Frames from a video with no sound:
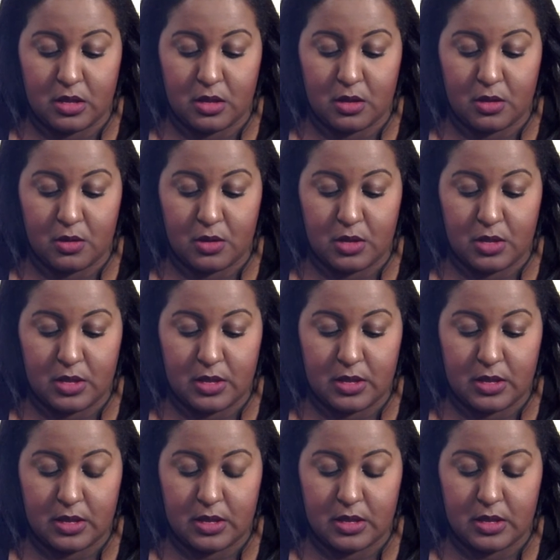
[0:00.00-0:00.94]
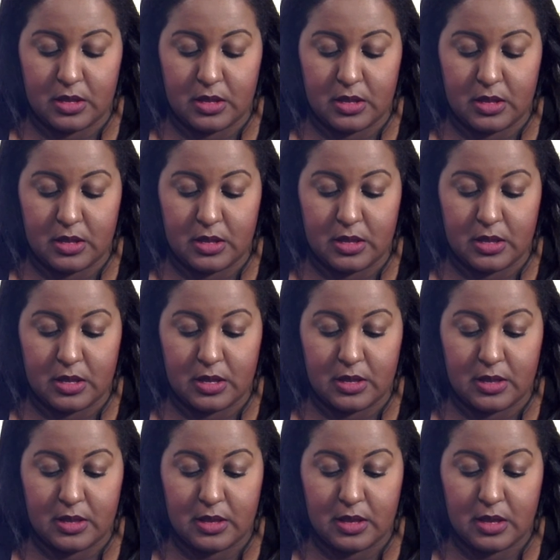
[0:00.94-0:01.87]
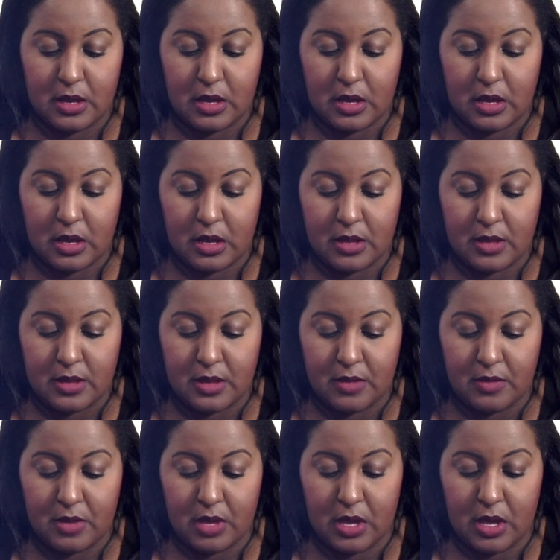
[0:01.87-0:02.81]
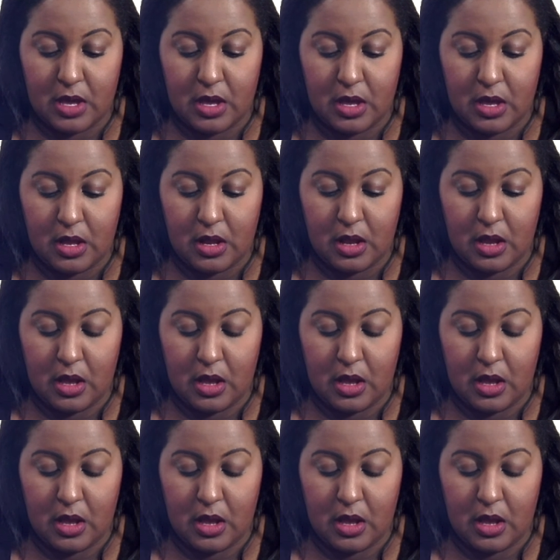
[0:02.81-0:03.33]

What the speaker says: So this is $16.78.